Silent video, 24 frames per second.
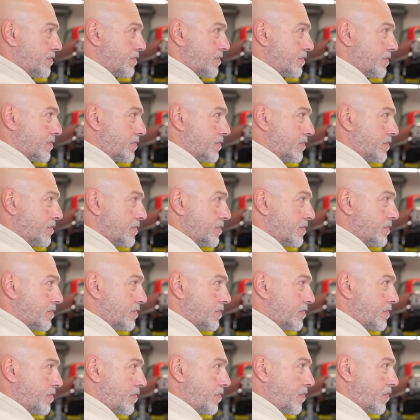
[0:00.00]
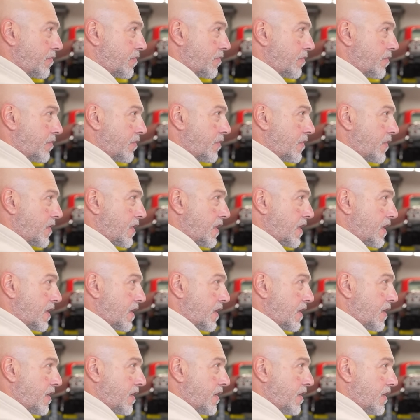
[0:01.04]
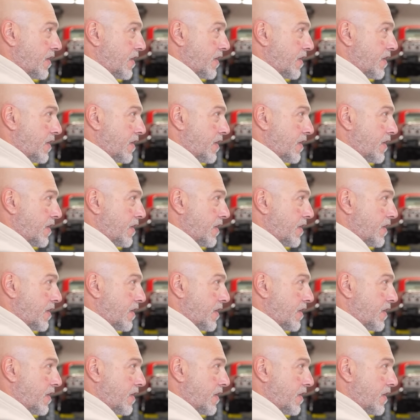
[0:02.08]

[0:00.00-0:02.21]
[no speech]